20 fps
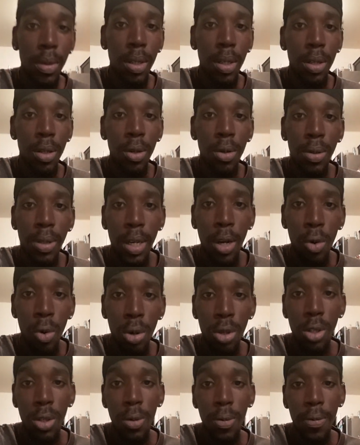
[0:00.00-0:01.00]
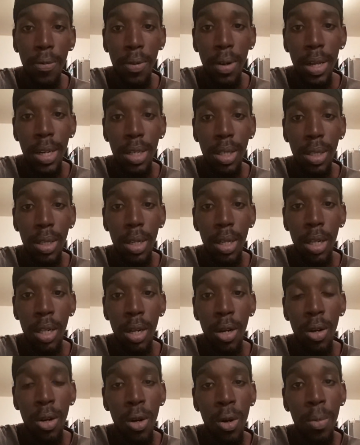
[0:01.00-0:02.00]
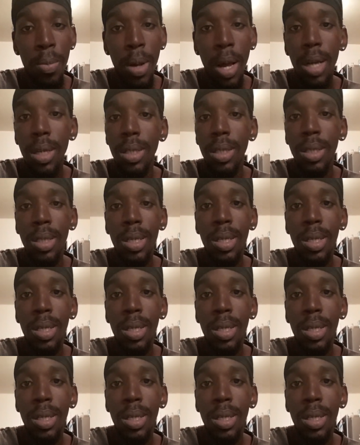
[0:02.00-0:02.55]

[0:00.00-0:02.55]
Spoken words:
And those that worship flesh and their own passion